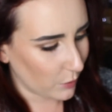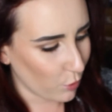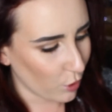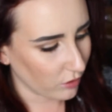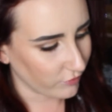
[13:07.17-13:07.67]
It
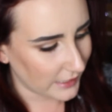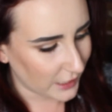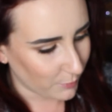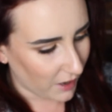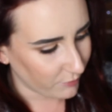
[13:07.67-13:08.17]
won't really
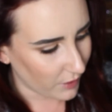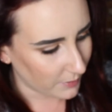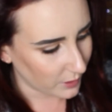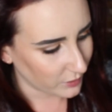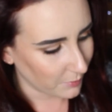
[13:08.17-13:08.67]
come off
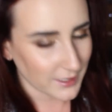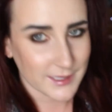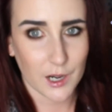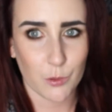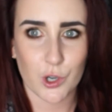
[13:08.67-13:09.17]
properly with the
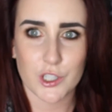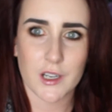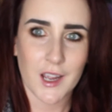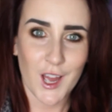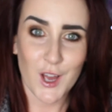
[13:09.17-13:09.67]
micellar
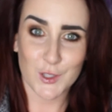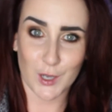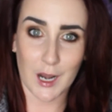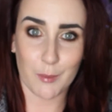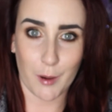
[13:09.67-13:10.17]
water, so
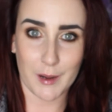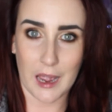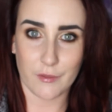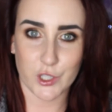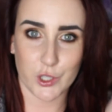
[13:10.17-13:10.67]
I'll probably
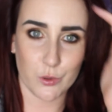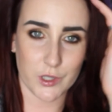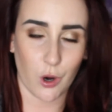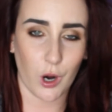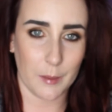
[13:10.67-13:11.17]
have to use
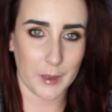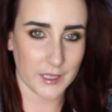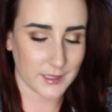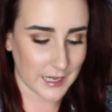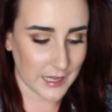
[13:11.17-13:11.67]
an
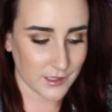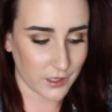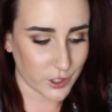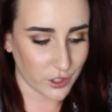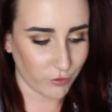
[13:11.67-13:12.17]
oil-based
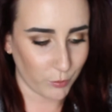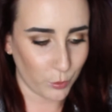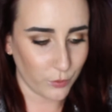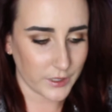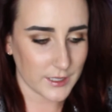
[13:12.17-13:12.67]
cleanser to
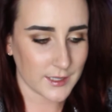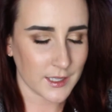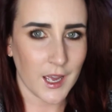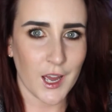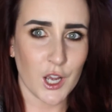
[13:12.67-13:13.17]
remove this.
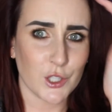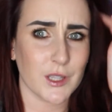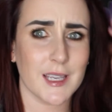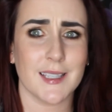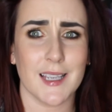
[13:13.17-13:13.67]
So
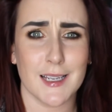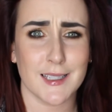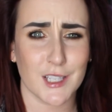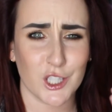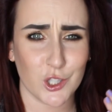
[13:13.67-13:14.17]
this
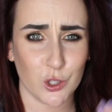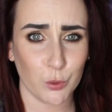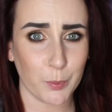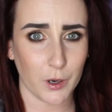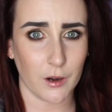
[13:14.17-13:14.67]
is
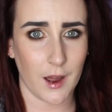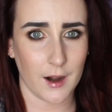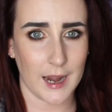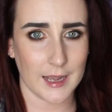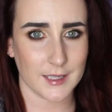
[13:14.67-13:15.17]
super
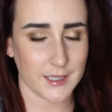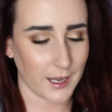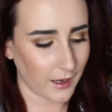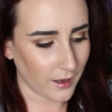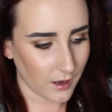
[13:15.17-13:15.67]
long
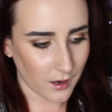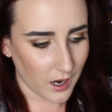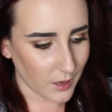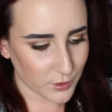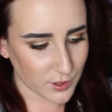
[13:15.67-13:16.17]
lasting.
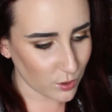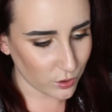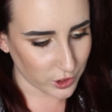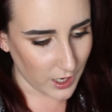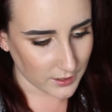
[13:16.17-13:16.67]
I'm so
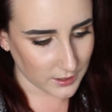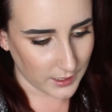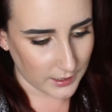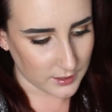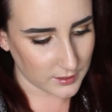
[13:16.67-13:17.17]
shocked at
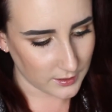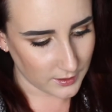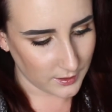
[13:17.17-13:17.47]
that.